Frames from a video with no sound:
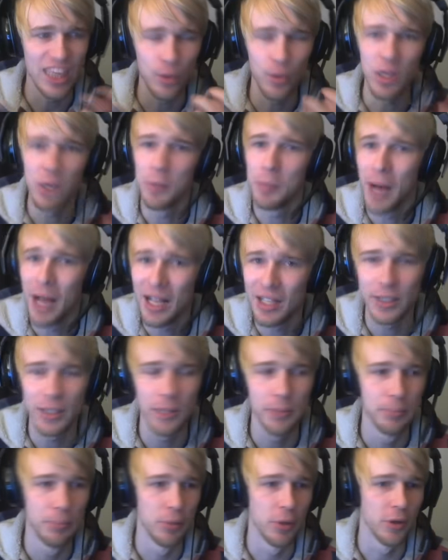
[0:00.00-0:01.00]
AoE
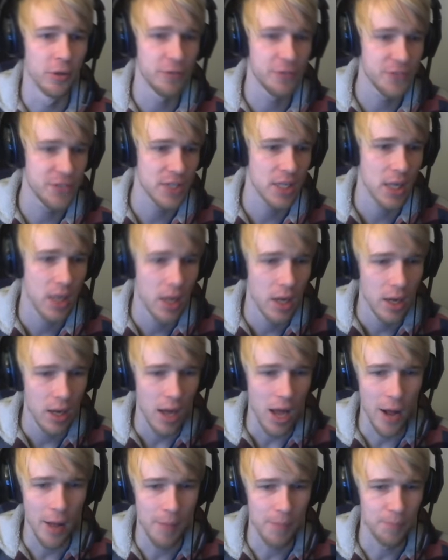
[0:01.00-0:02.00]
paladin buffs?
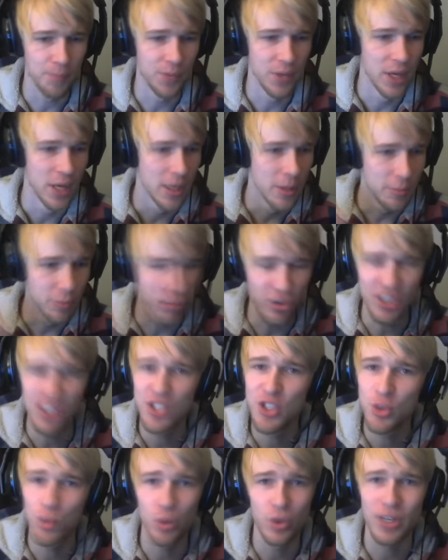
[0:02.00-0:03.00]
Um,
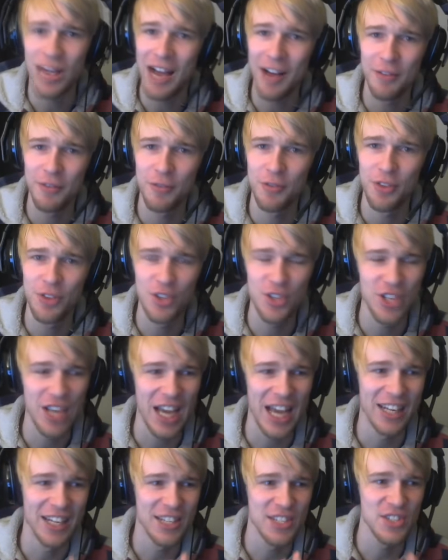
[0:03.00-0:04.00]
priests would have these
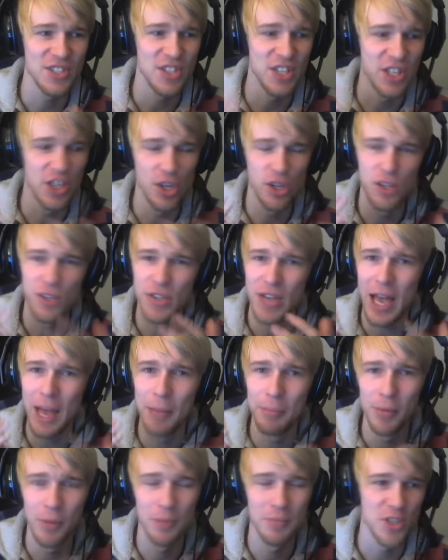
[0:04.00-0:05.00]
kind of sigils or
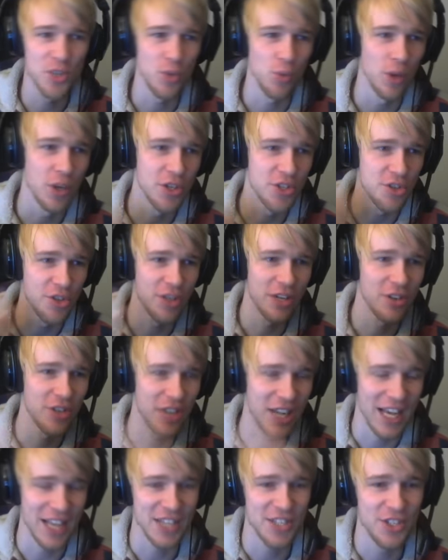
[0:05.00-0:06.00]
emblems as well so they
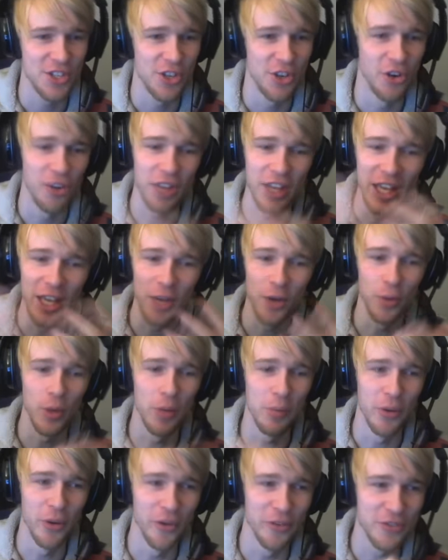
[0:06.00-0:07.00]
could cast, you know, the
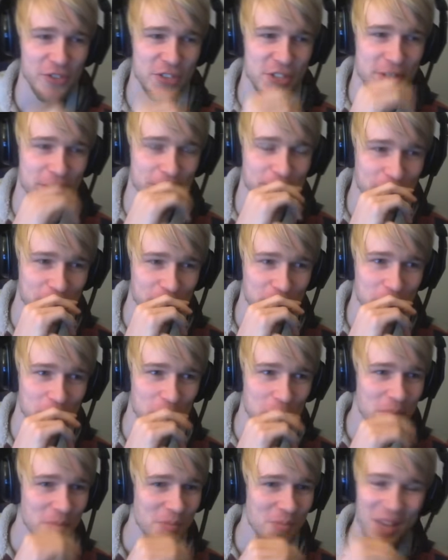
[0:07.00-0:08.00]
AoE buffs.
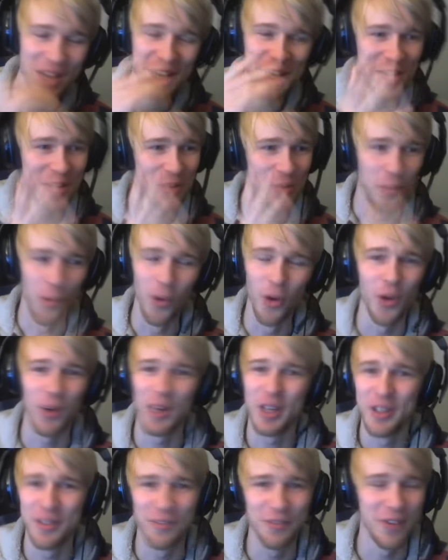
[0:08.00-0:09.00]

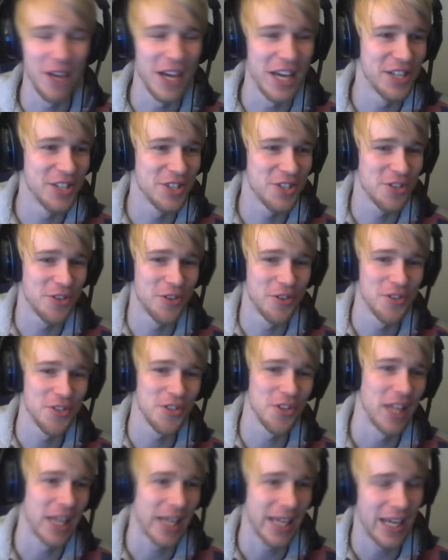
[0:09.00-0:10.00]
Warlock Infernal
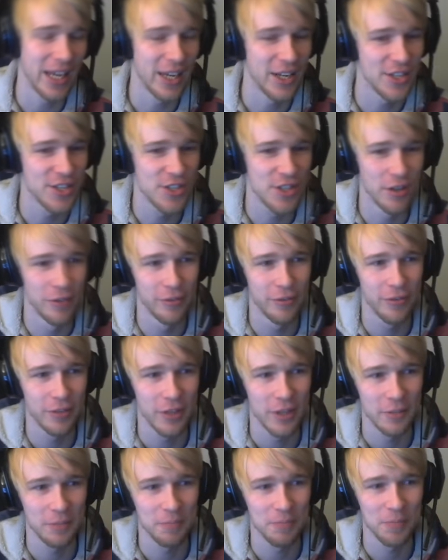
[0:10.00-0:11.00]
Stones, all that kind of
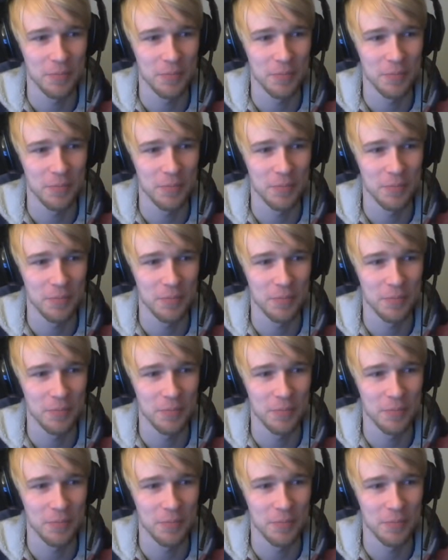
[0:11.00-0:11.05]
stuff.